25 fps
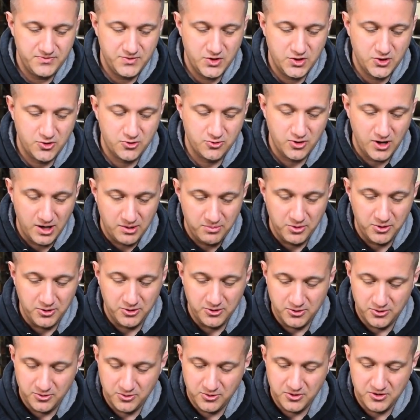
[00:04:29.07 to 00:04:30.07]

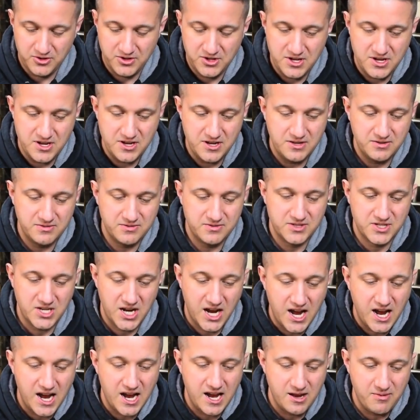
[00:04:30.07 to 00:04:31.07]
trouble or the
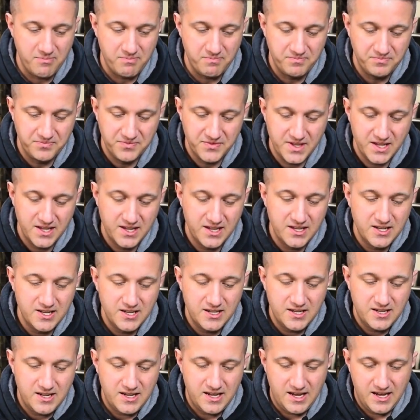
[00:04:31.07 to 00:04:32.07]
time
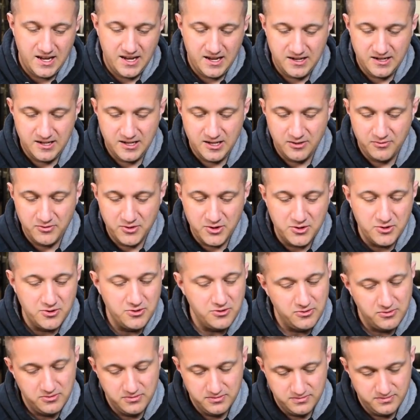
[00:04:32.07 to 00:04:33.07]
and give
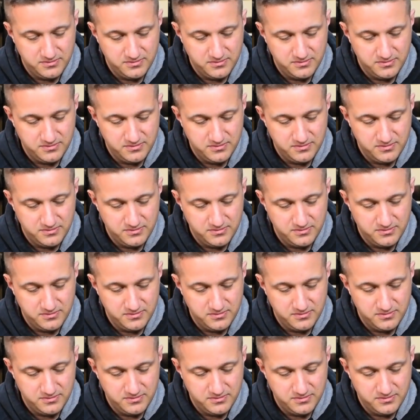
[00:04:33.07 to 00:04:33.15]
you